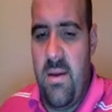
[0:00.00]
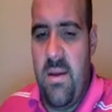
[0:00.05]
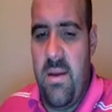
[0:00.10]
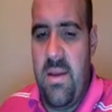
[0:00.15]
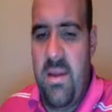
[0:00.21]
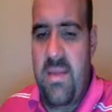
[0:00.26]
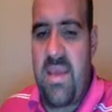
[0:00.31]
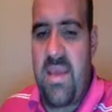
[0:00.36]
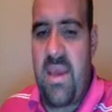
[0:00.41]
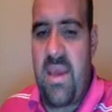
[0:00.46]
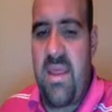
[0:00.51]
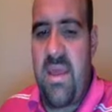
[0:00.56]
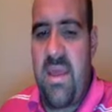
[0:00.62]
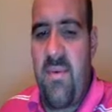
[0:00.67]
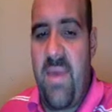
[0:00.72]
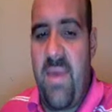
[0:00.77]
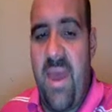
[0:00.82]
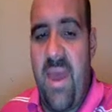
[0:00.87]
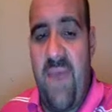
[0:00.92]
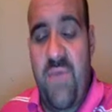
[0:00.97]
It's saying that
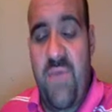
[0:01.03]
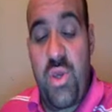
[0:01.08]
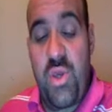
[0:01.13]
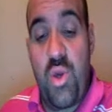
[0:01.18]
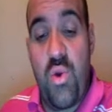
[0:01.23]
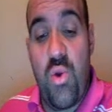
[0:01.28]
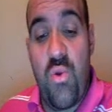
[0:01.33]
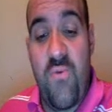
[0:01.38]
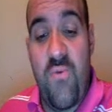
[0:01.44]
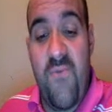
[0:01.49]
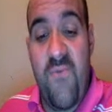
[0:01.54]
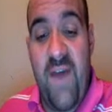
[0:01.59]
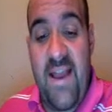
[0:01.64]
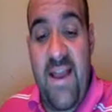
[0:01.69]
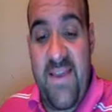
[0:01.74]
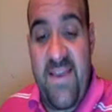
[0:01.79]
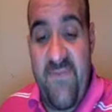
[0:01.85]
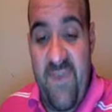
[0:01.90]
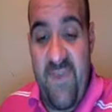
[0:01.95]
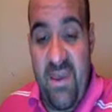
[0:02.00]
we have 2
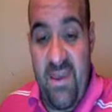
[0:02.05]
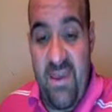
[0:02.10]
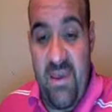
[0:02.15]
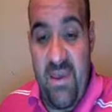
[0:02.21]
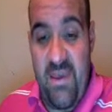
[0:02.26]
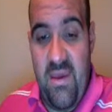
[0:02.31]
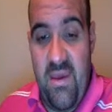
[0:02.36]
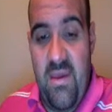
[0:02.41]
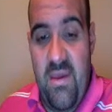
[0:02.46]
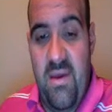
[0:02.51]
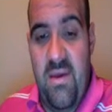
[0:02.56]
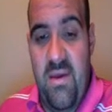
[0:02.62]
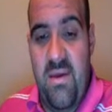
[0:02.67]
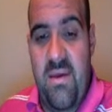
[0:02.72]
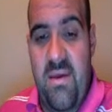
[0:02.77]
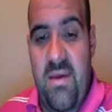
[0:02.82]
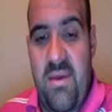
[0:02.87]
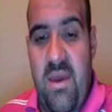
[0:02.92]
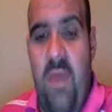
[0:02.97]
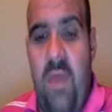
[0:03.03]
phosphate
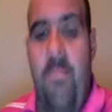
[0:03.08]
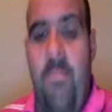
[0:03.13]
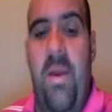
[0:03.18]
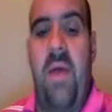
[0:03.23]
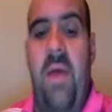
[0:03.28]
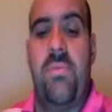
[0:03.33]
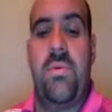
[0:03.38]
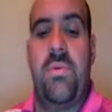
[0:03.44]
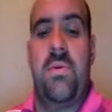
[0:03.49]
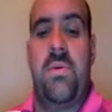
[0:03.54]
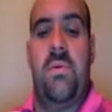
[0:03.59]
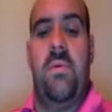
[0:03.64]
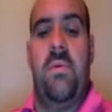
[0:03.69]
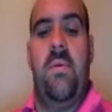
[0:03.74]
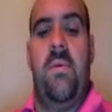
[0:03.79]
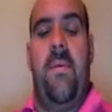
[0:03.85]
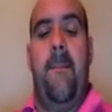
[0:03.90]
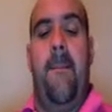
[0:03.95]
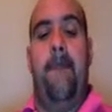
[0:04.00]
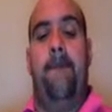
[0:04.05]
compounds,
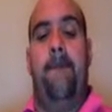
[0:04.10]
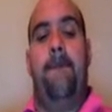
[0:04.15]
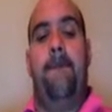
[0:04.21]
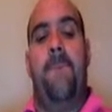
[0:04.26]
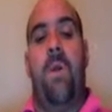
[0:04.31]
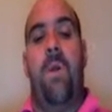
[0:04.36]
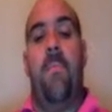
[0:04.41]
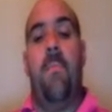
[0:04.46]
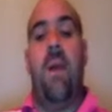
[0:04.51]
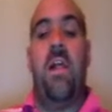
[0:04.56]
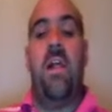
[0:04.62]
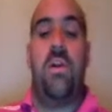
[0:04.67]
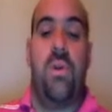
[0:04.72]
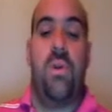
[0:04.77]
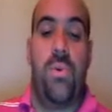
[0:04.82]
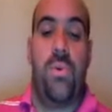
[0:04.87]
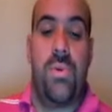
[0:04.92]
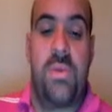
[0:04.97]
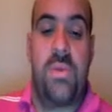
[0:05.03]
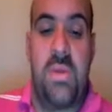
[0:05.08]
or
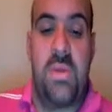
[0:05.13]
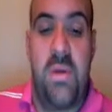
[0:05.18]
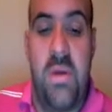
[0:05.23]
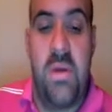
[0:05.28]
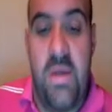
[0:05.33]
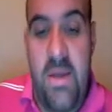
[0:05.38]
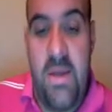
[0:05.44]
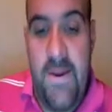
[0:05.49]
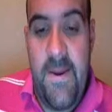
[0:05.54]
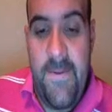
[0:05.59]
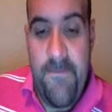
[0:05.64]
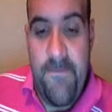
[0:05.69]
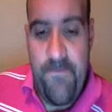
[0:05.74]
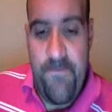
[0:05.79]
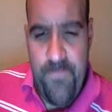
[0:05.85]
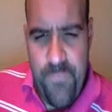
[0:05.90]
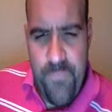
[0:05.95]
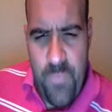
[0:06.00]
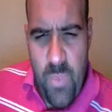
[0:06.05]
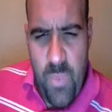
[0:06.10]
molecules.
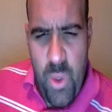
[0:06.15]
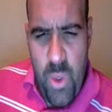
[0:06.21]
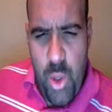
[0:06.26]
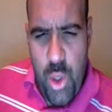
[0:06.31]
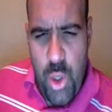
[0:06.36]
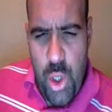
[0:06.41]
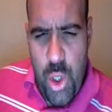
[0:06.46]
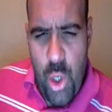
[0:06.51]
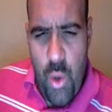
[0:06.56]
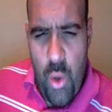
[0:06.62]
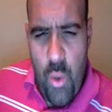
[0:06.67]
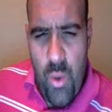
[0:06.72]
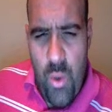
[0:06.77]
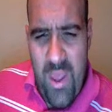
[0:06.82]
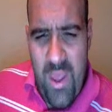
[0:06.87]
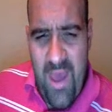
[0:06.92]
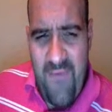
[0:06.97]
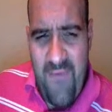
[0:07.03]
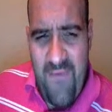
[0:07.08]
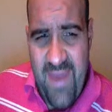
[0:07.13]
So we
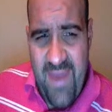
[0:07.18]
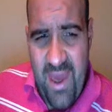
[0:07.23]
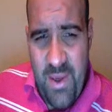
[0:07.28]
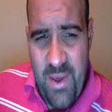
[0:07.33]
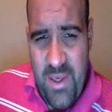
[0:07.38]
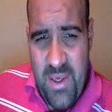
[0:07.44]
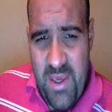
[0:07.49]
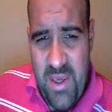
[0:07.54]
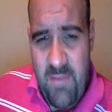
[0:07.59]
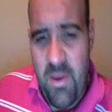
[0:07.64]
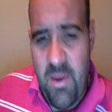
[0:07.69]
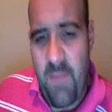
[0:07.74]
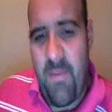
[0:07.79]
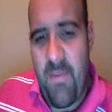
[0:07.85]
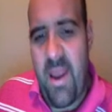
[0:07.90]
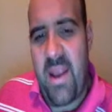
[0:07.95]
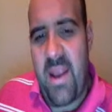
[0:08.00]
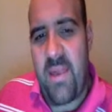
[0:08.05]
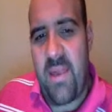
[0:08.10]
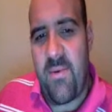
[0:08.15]
have calcium
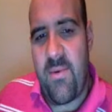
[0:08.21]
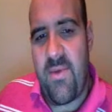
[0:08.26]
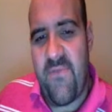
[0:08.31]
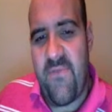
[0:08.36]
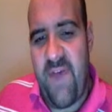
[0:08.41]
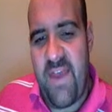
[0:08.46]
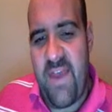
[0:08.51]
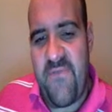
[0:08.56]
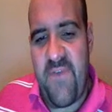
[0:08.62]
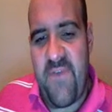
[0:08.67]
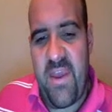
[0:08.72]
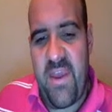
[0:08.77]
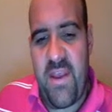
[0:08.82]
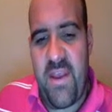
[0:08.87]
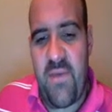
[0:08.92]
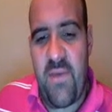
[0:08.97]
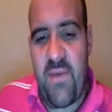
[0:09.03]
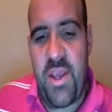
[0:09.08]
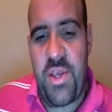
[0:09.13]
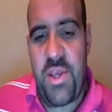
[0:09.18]
combining with phosphate in a
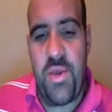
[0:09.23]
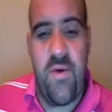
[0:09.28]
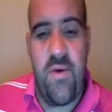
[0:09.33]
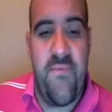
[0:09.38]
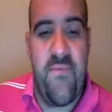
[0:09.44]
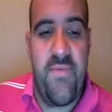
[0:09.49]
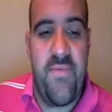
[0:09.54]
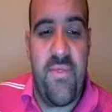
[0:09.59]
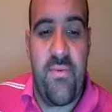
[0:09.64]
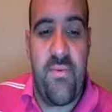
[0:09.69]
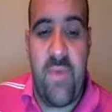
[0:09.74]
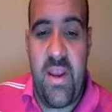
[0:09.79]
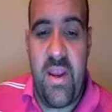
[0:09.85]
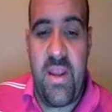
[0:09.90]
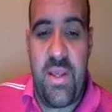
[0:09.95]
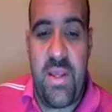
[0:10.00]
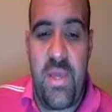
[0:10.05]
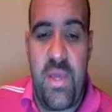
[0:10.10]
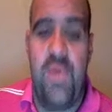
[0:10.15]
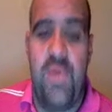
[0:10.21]
ratio of 3 to
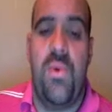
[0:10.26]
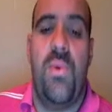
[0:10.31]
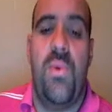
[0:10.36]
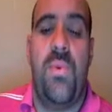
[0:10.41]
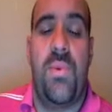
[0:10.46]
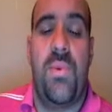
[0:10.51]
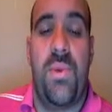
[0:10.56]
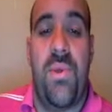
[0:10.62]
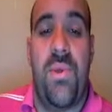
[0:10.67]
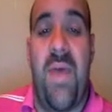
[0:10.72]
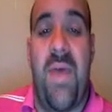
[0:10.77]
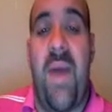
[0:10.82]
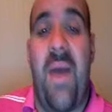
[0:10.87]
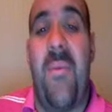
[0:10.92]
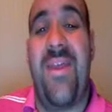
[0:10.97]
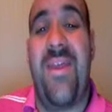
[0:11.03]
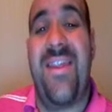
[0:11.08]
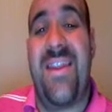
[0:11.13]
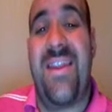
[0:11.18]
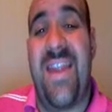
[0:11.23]
2, so that
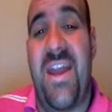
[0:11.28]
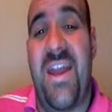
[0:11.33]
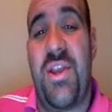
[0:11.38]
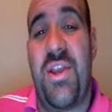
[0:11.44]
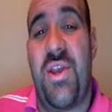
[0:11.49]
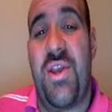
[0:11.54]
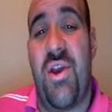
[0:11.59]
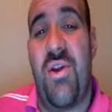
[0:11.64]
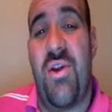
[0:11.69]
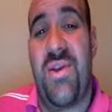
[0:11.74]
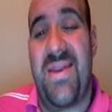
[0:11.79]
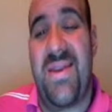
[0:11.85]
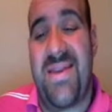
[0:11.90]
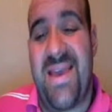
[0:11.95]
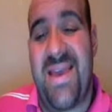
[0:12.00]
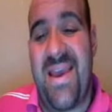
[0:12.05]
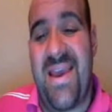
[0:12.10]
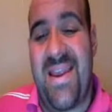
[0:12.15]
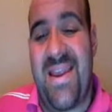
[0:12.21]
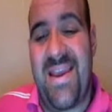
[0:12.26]
way the net charge
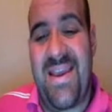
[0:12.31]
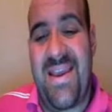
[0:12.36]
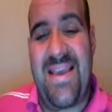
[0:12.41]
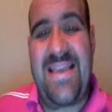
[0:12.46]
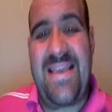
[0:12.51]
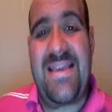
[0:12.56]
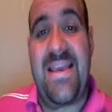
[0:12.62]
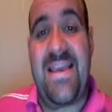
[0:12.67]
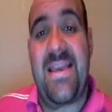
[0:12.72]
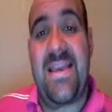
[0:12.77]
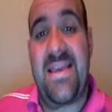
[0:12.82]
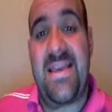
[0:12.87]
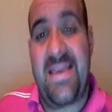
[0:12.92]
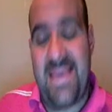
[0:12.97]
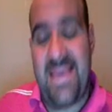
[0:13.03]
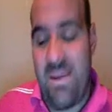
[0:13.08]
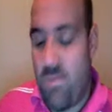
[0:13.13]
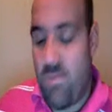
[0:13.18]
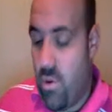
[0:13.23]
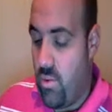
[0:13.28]
inside is
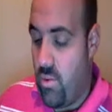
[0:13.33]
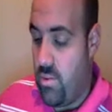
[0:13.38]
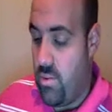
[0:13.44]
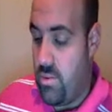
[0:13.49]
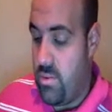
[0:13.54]
0.